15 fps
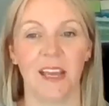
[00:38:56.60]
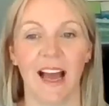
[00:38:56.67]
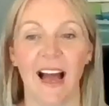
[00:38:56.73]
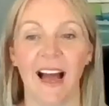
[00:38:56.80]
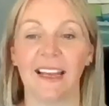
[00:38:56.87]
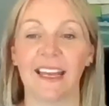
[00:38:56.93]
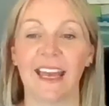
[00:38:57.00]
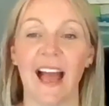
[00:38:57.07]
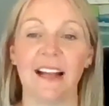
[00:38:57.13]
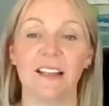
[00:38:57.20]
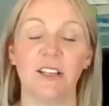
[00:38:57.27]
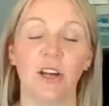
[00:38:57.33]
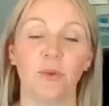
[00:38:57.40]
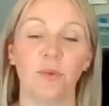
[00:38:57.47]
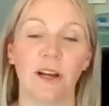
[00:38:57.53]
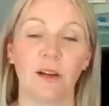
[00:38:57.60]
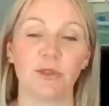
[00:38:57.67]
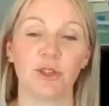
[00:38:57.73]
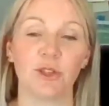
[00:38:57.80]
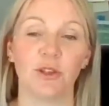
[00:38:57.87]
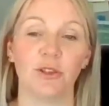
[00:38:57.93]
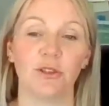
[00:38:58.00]
And again, when I
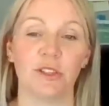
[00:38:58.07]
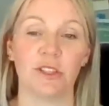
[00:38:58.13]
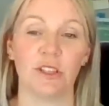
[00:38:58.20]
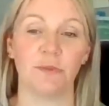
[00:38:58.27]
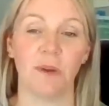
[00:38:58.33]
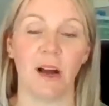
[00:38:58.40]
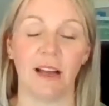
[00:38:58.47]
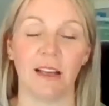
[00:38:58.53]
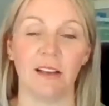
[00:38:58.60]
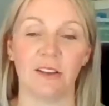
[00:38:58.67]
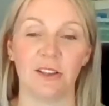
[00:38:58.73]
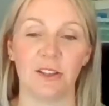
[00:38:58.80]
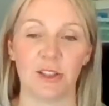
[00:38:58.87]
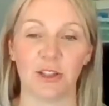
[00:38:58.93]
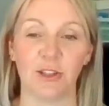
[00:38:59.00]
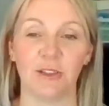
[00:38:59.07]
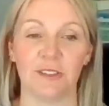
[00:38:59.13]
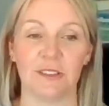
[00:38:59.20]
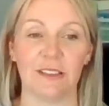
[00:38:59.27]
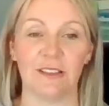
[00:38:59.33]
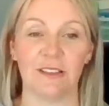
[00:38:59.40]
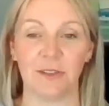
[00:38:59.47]
was talking to my
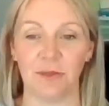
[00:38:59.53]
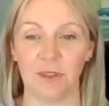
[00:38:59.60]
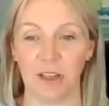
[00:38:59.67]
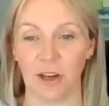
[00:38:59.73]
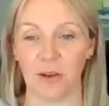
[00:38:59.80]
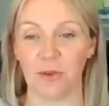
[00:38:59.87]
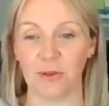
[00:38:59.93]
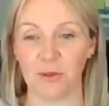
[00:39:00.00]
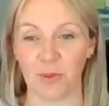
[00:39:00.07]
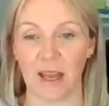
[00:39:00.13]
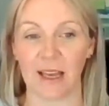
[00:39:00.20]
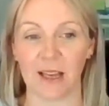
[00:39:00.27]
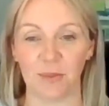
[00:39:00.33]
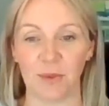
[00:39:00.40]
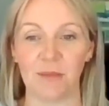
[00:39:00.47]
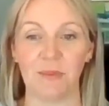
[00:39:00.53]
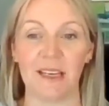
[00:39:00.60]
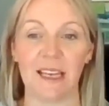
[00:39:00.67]
consultant, who's working with